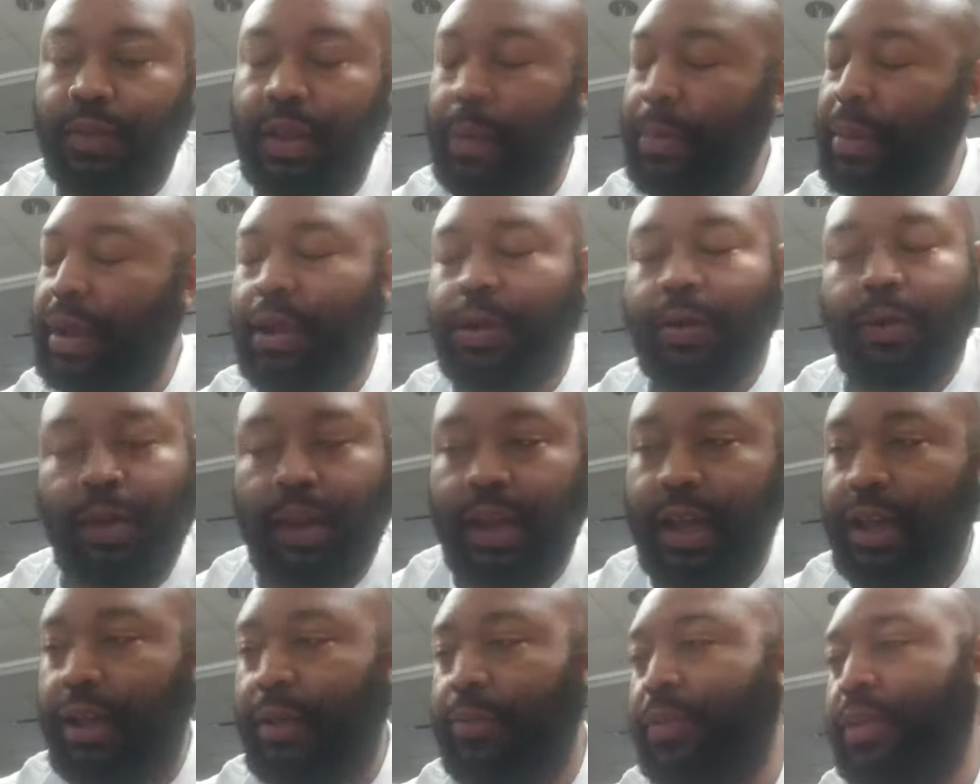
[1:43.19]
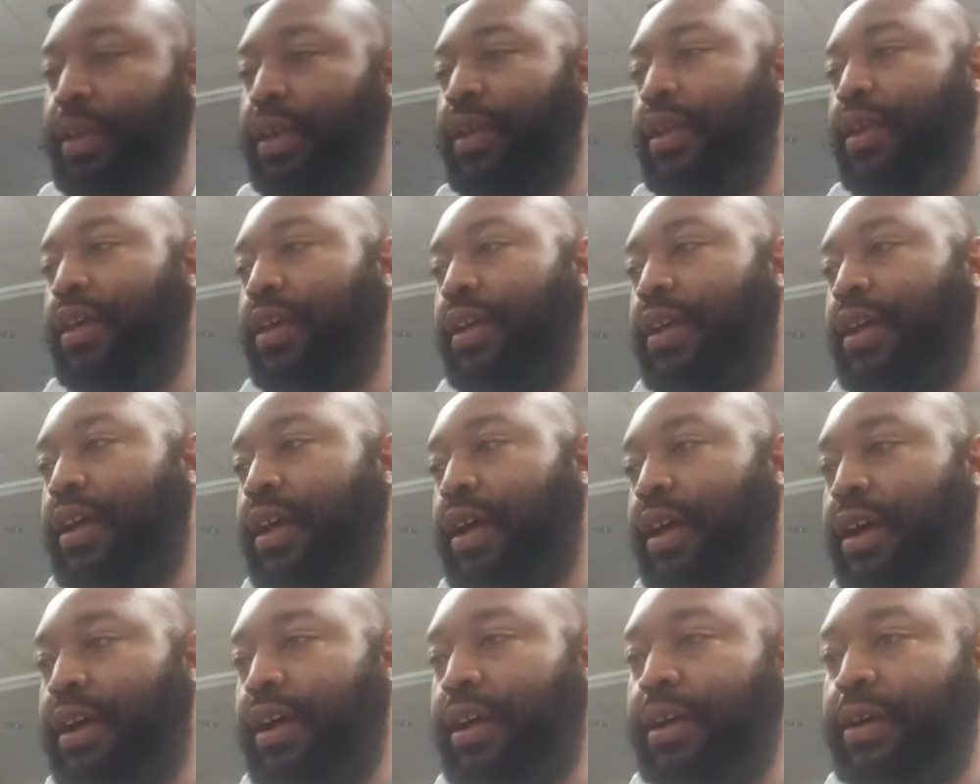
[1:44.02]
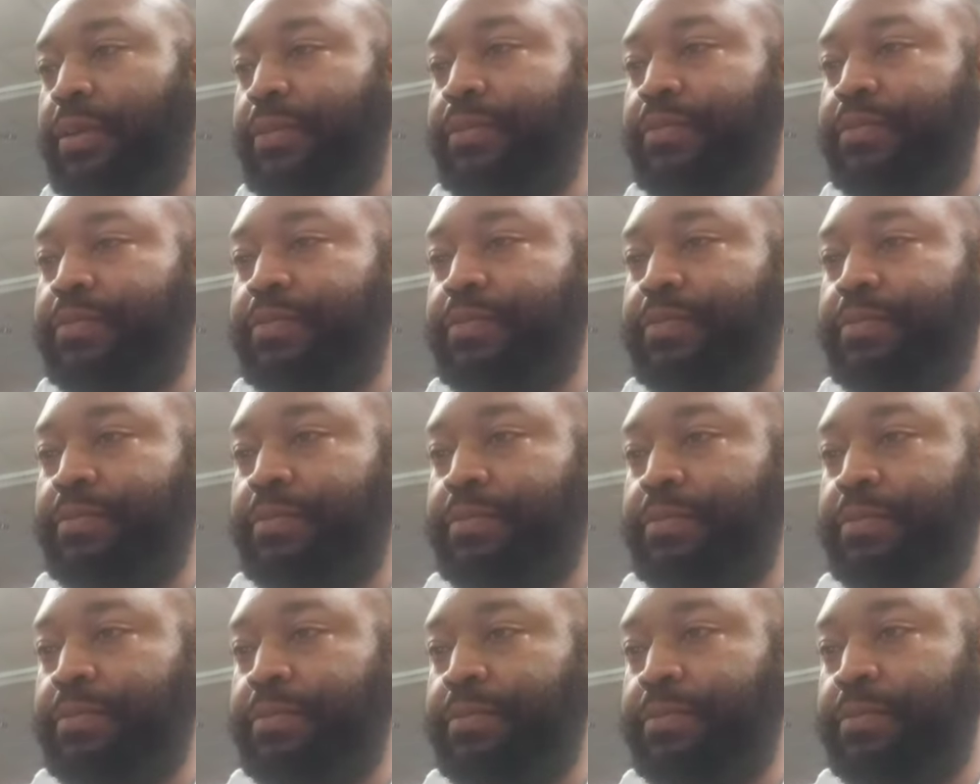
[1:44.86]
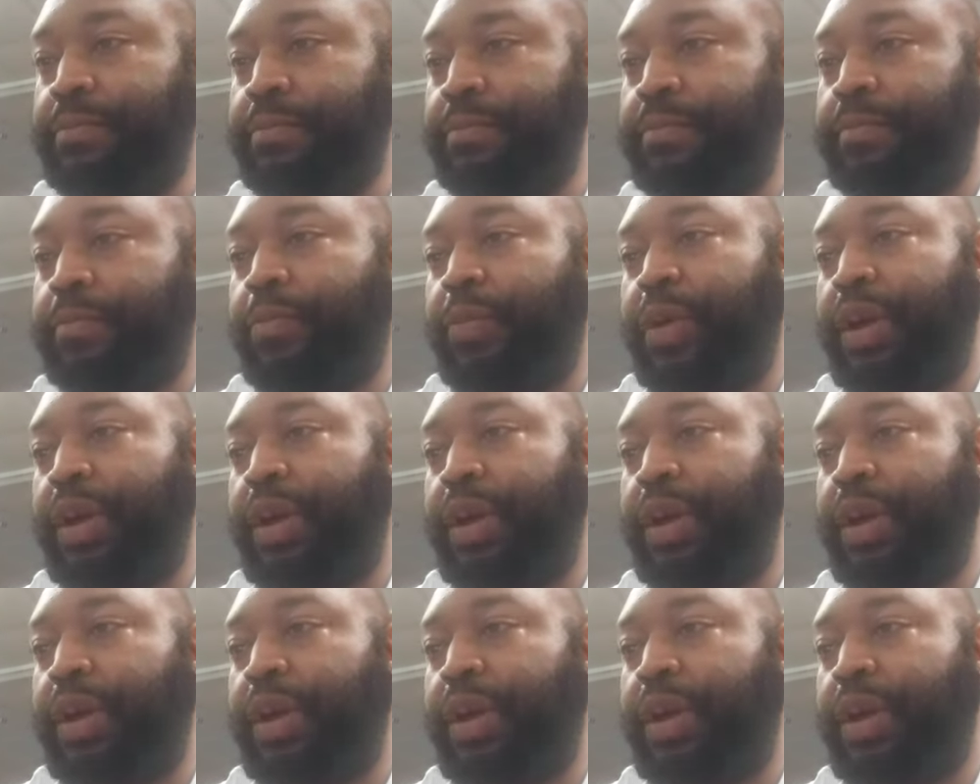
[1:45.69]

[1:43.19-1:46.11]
I'm not going to lie.